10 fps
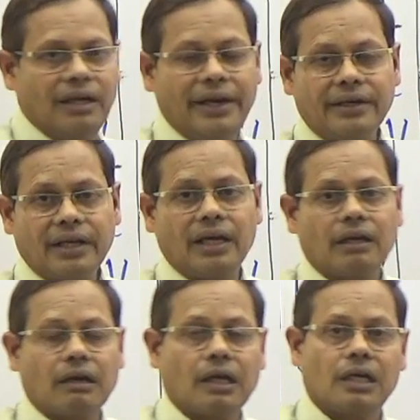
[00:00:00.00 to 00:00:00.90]

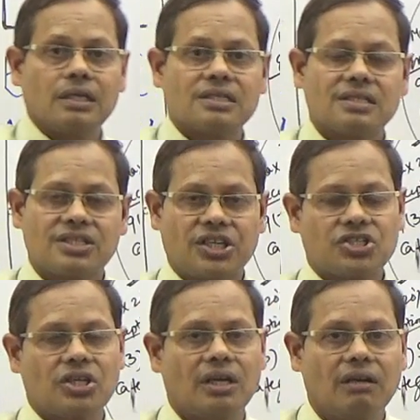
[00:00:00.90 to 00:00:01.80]
entire
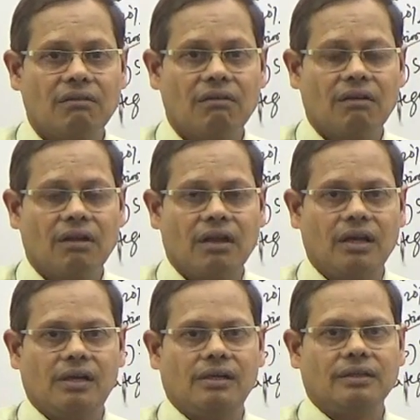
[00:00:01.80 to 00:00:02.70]
section
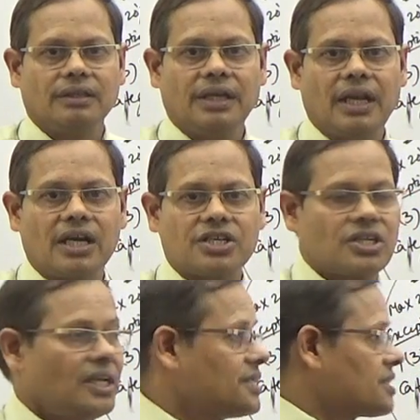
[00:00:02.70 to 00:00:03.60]
in a
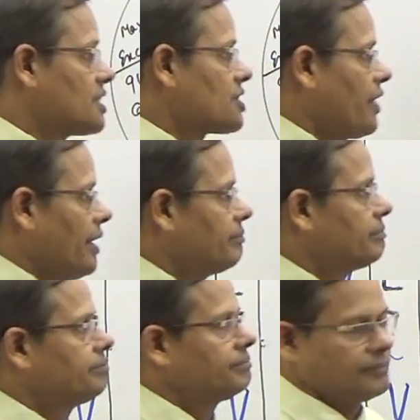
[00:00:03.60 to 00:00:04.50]
nutshell is this way.
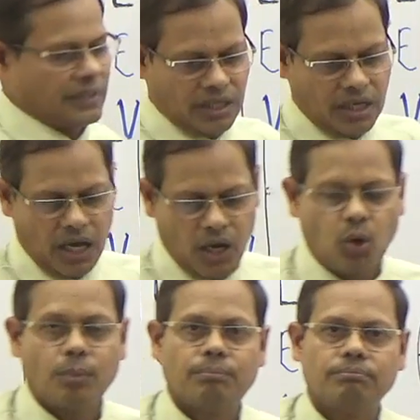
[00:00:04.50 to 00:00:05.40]
I
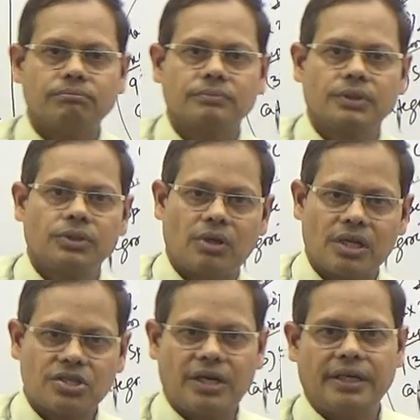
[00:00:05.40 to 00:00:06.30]
hope you
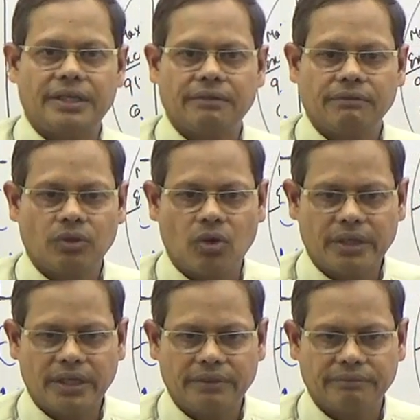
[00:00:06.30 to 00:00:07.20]
understand it. You
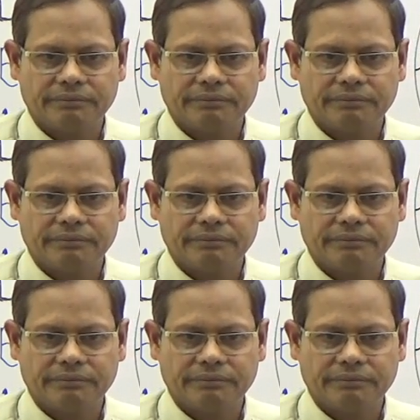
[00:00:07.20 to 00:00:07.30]
got it?